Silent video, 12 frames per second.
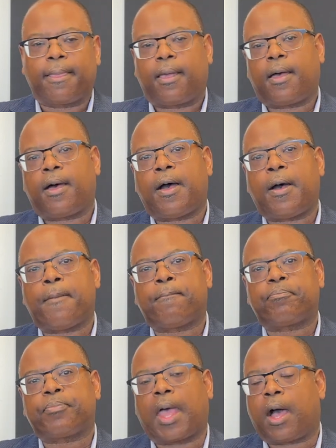
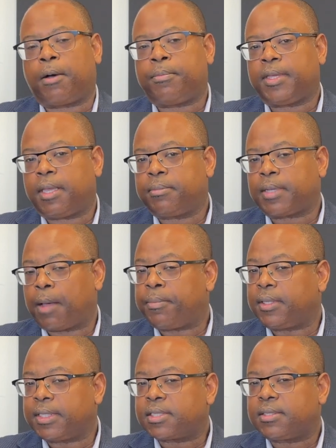I'll be
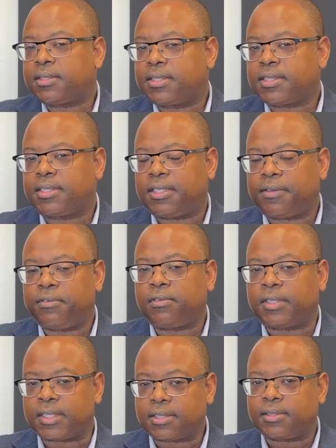listening to see if you
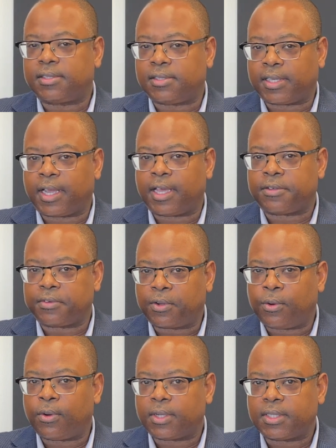listen to jazz
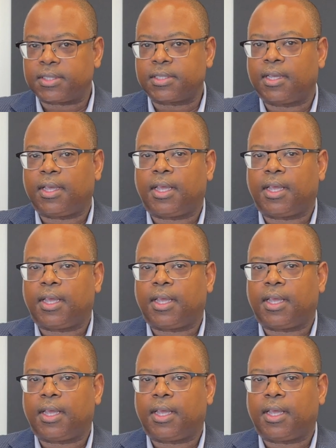recordings,